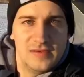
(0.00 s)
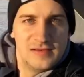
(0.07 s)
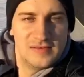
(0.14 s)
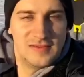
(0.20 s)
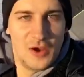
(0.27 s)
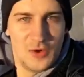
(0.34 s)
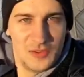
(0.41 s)

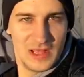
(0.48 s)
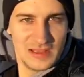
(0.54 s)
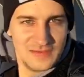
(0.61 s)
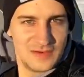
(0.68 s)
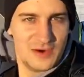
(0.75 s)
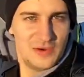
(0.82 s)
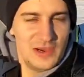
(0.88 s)
So
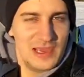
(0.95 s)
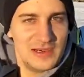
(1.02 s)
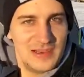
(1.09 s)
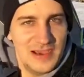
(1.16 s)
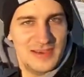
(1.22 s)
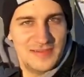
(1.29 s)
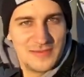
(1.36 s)
let's go ahead,
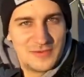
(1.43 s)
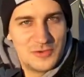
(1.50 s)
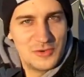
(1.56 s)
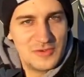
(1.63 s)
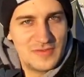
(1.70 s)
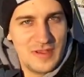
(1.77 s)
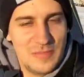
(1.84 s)
guys, and
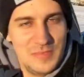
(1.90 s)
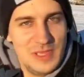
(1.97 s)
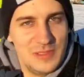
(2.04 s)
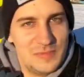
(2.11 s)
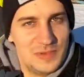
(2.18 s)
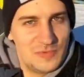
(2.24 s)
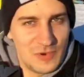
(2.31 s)
cook some meal
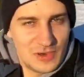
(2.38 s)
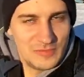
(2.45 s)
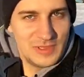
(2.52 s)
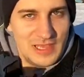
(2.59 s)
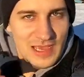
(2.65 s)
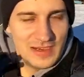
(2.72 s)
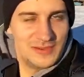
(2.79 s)
before we
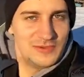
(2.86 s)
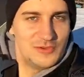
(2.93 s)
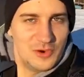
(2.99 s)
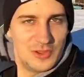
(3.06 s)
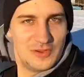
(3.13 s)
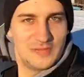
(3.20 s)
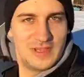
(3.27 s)
get into
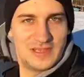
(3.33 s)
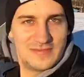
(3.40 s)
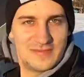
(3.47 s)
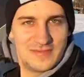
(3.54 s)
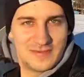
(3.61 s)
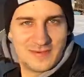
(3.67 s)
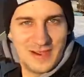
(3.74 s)
all of
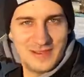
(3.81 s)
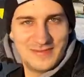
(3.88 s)
this great